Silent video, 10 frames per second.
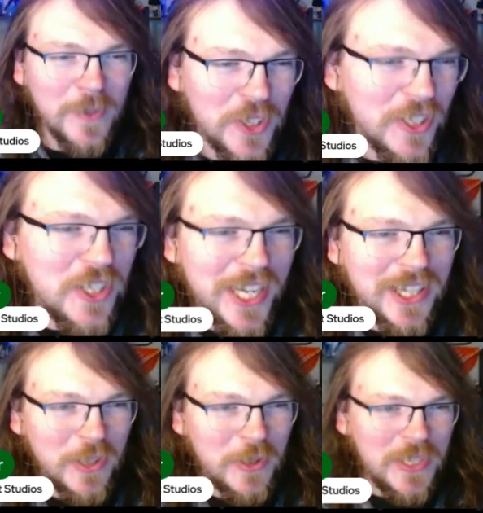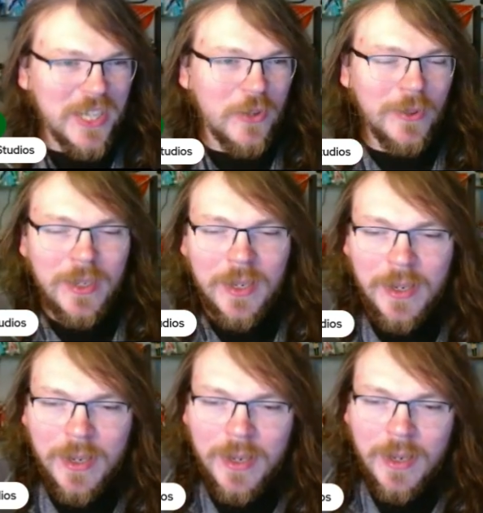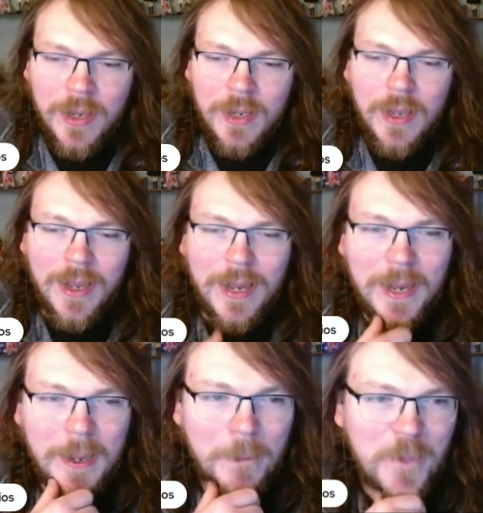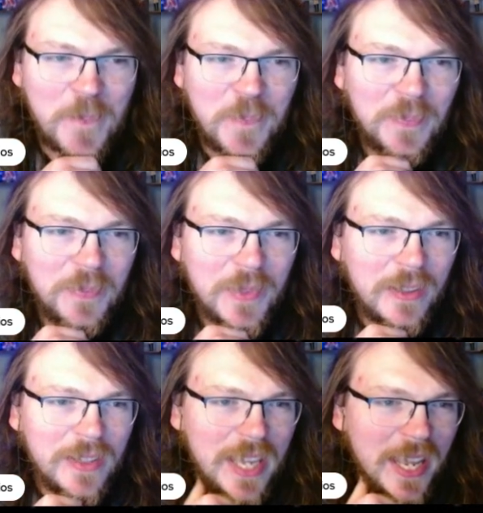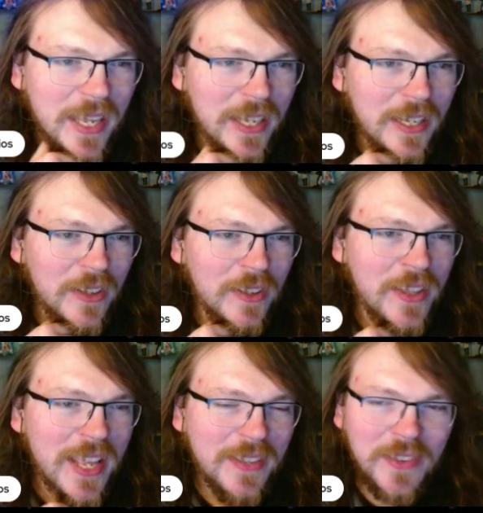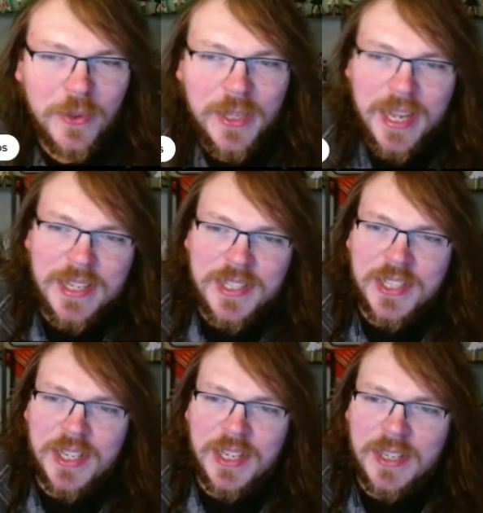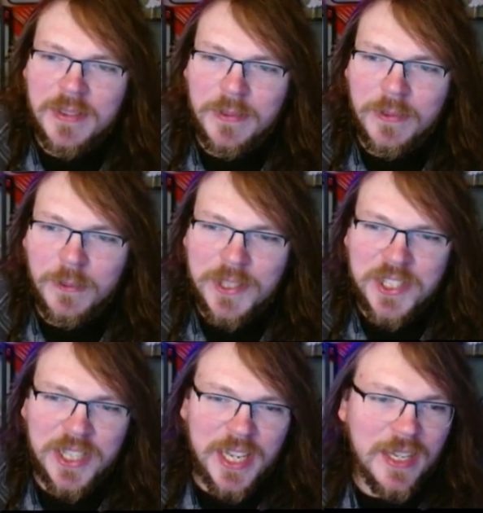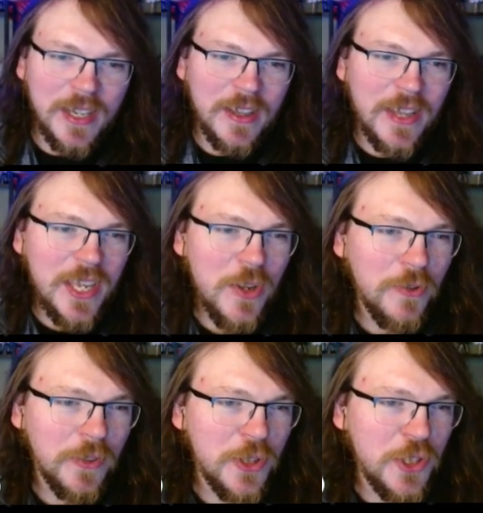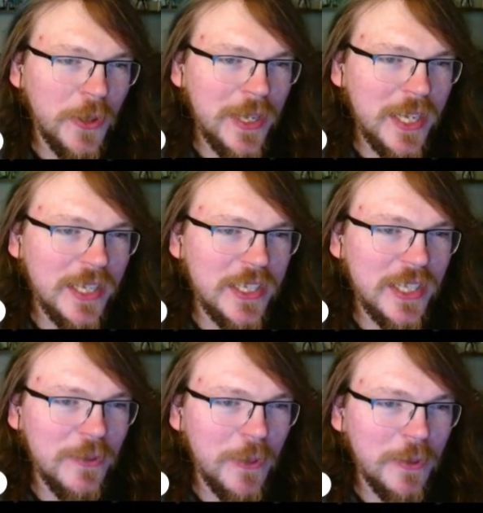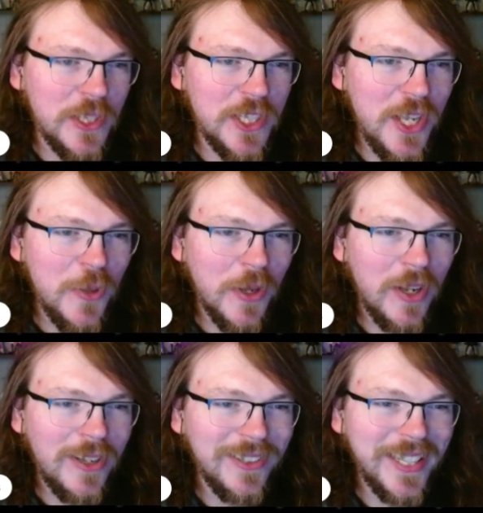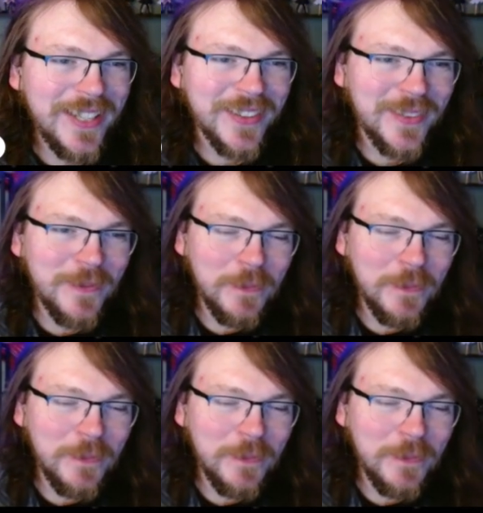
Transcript: be sure to check those out. Yeah, and other than that, though, guys, once again, thank you for joining us, and we will see you all later.